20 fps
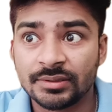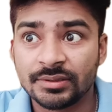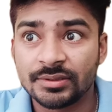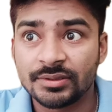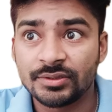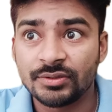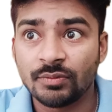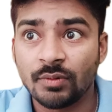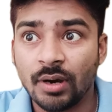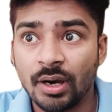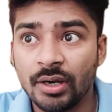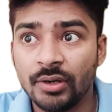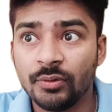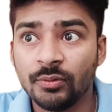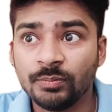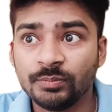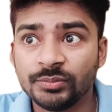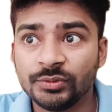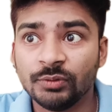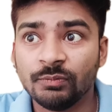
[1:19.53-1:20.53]
So I hope
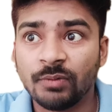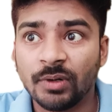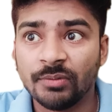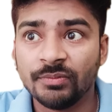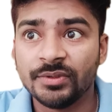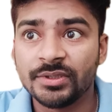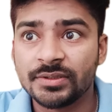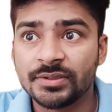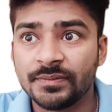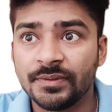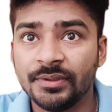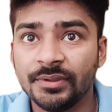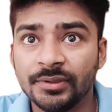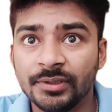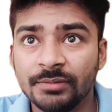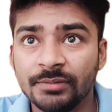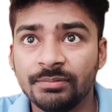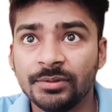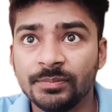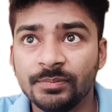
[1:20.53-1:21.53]
you found this video
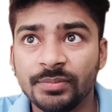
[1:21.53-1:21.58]
helpful.